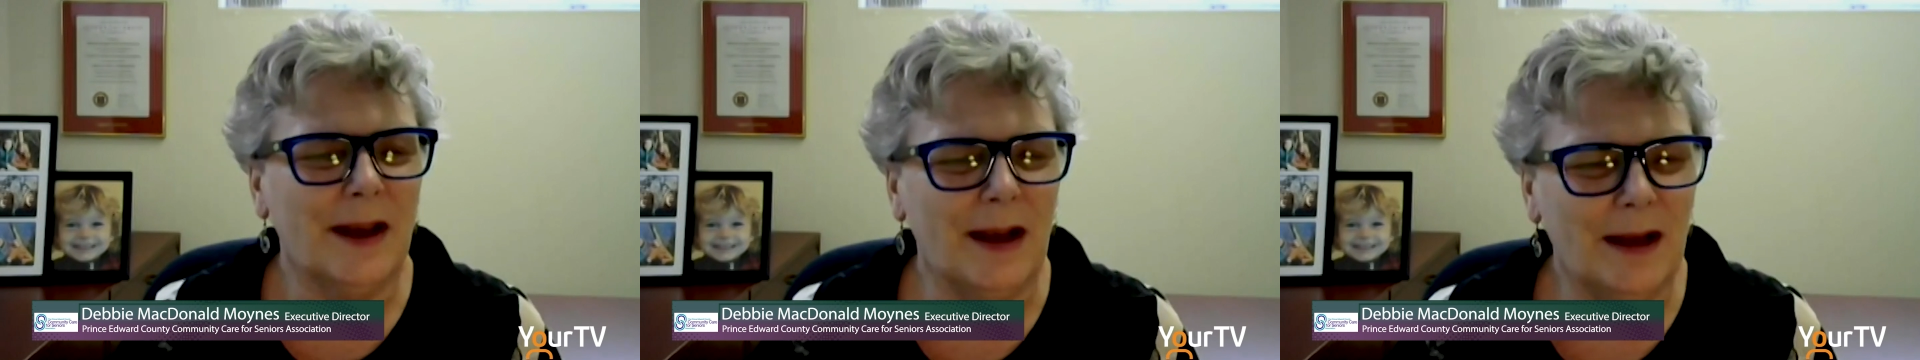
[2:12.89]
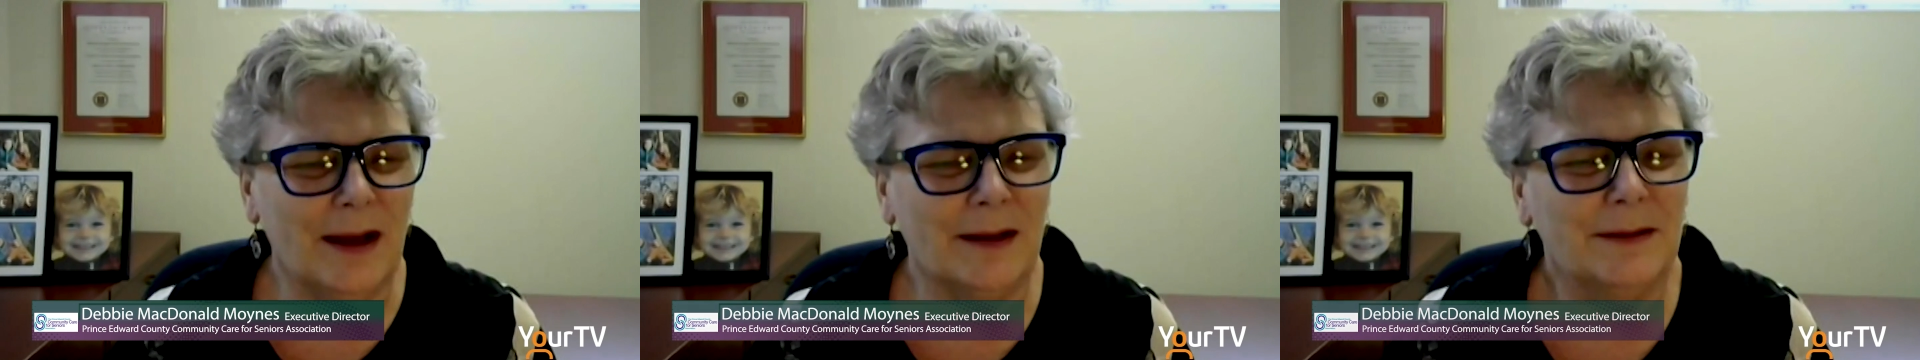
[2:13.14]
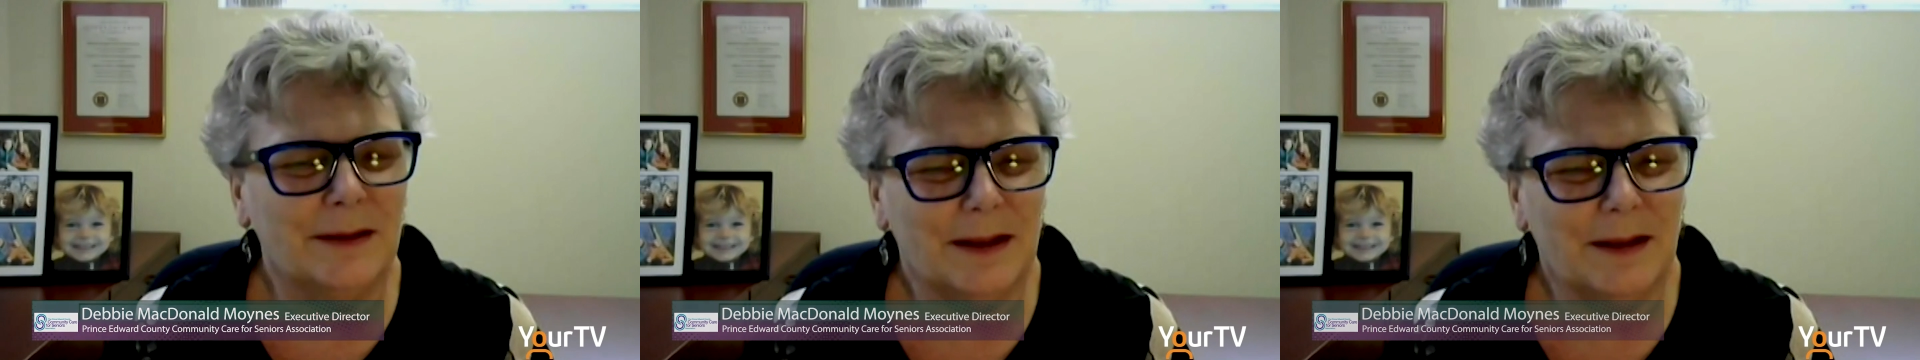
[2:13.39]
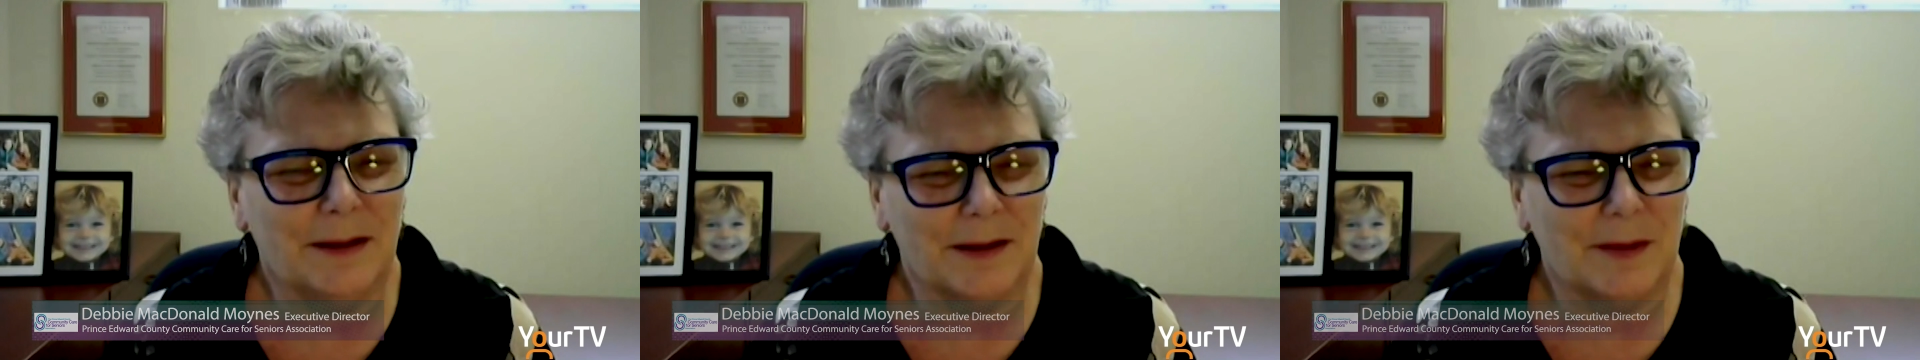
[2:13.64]
had
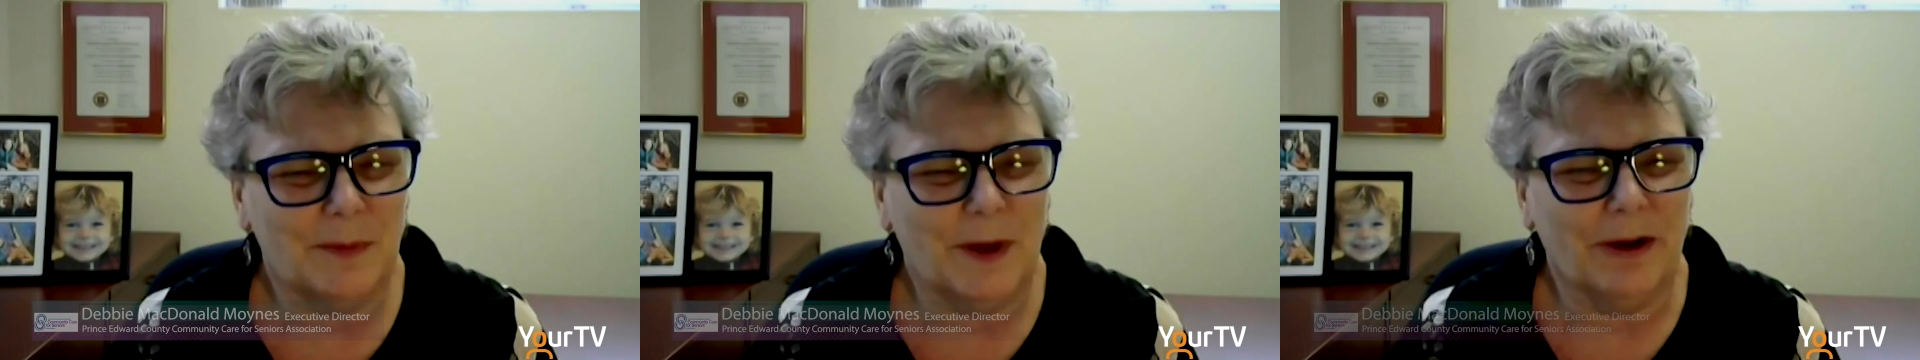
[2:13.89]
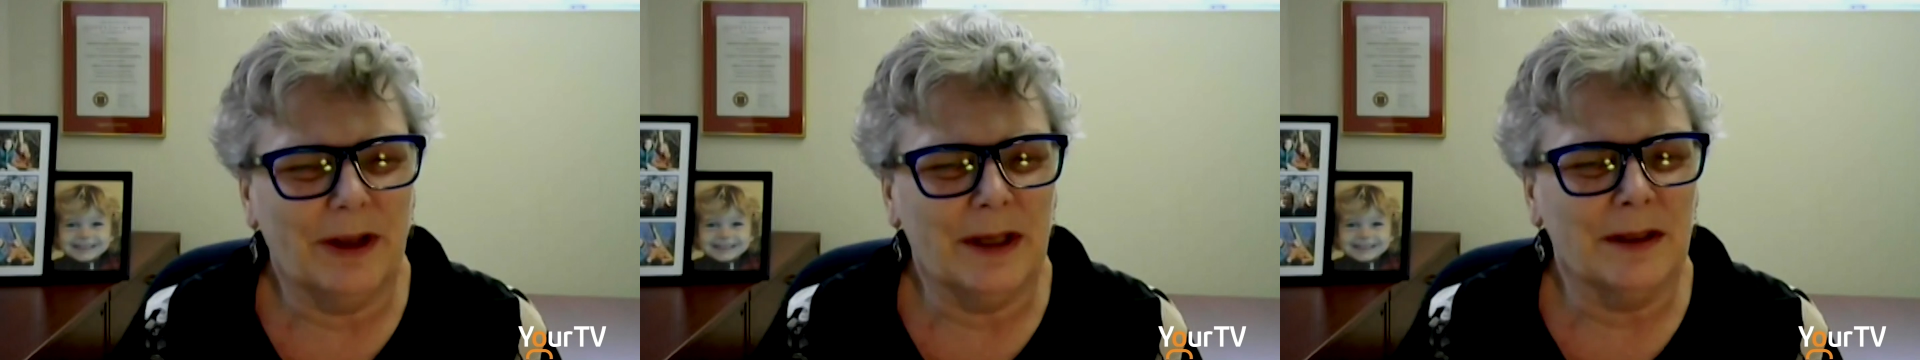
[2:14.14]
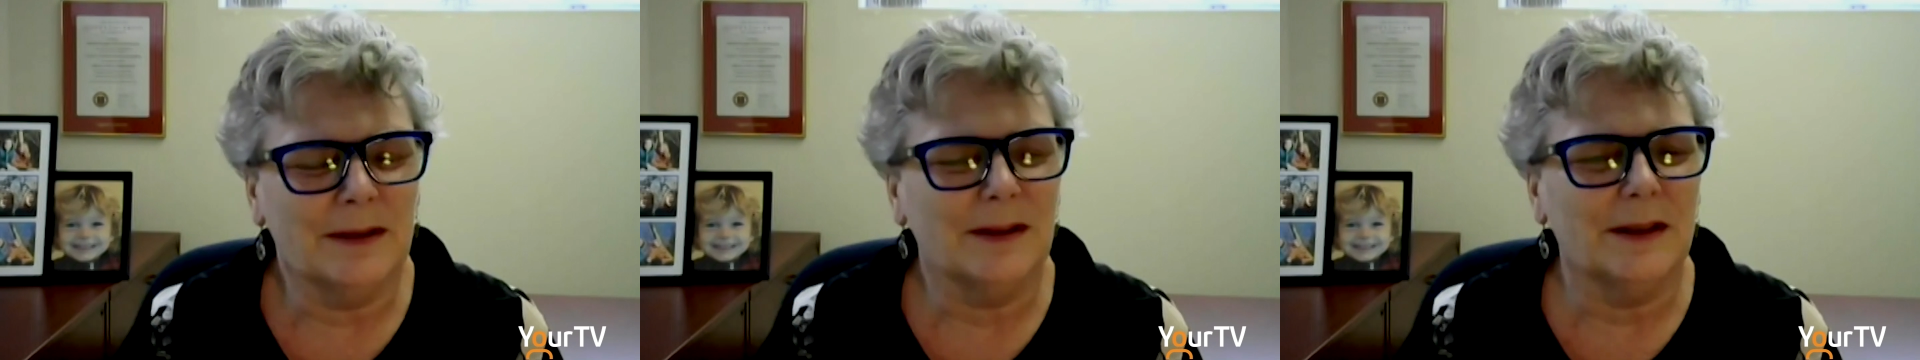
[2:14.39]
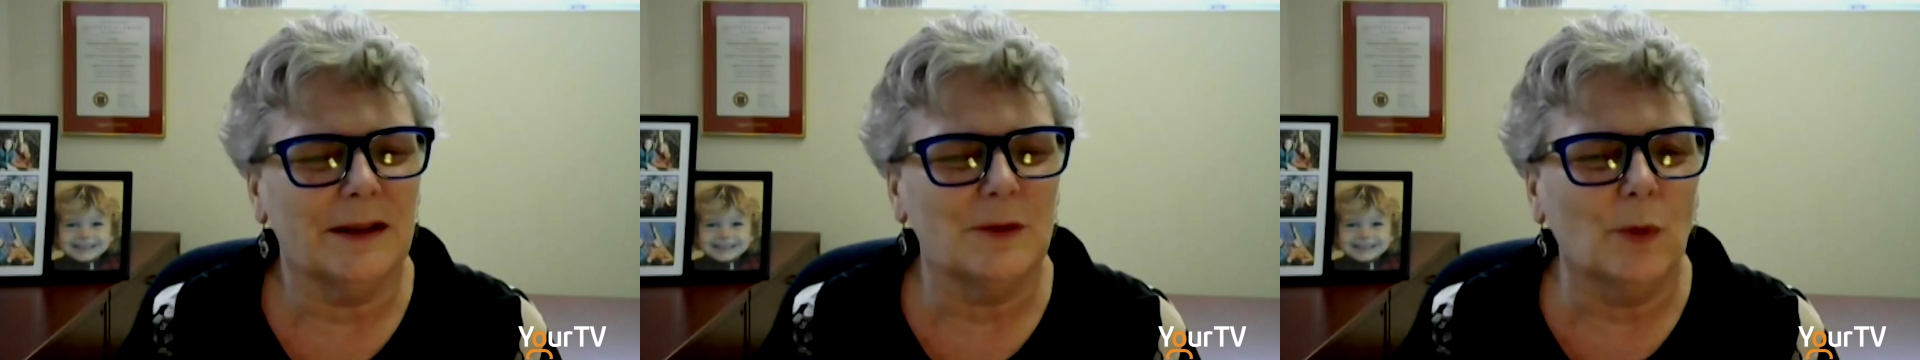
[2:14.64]
the experience
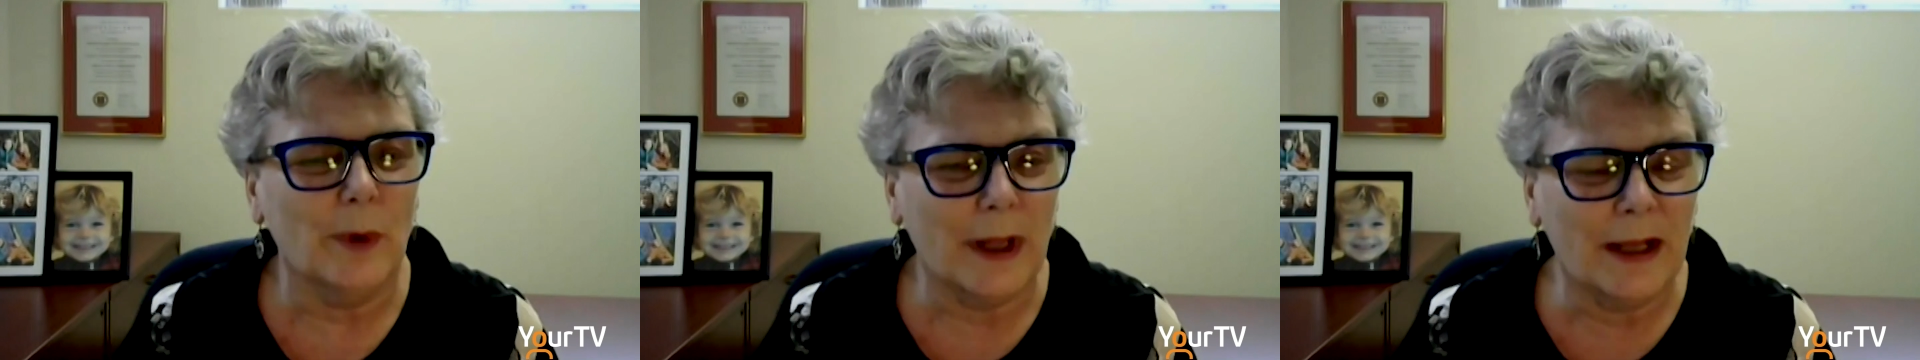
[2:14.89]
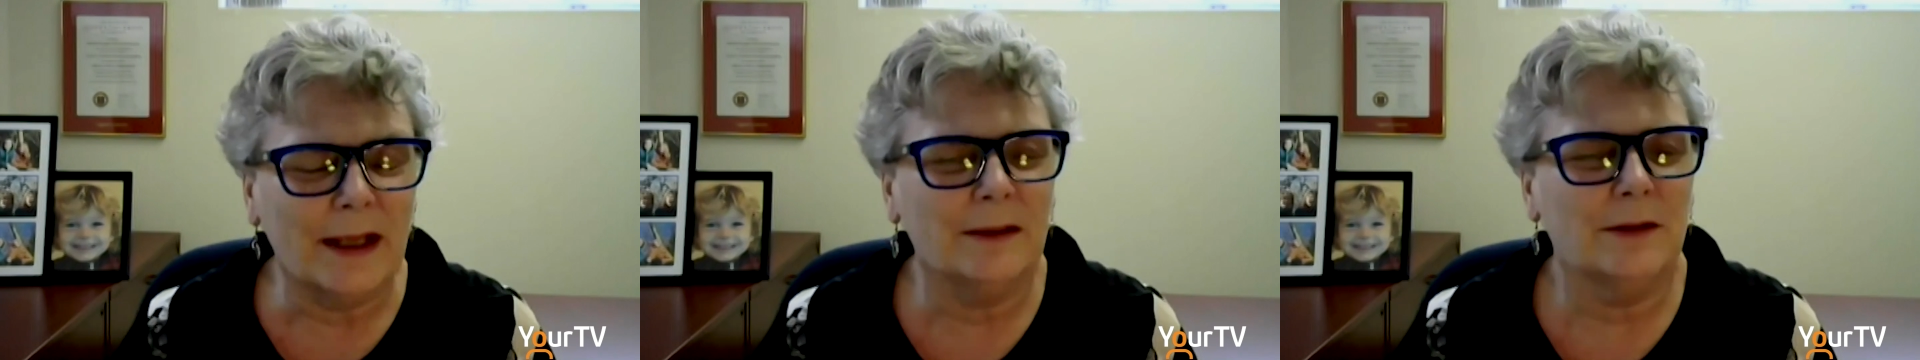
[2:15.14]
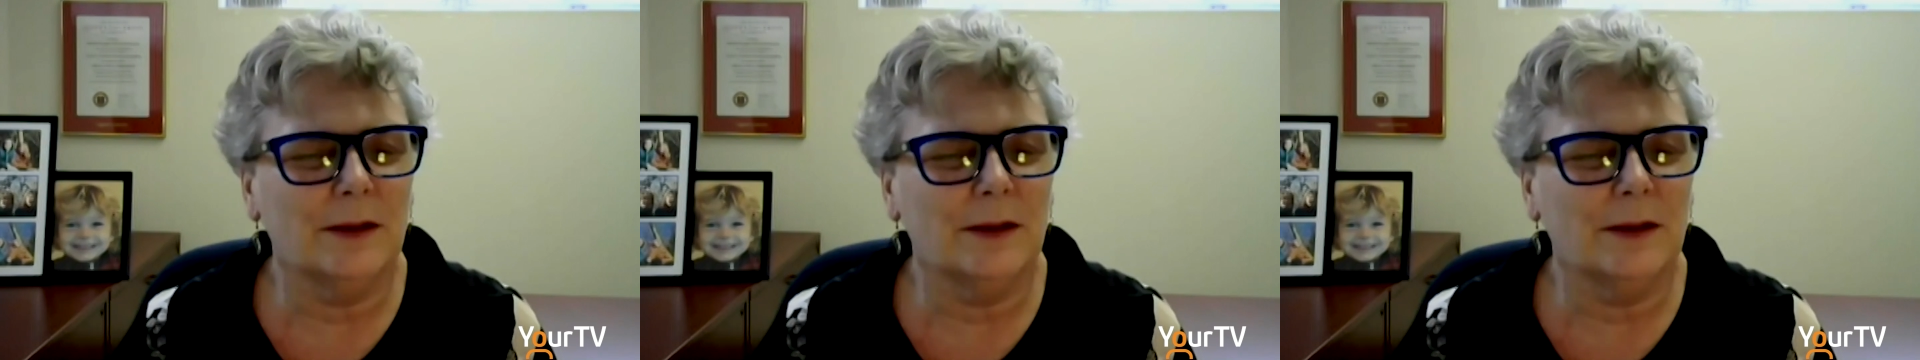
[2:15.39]
and is willing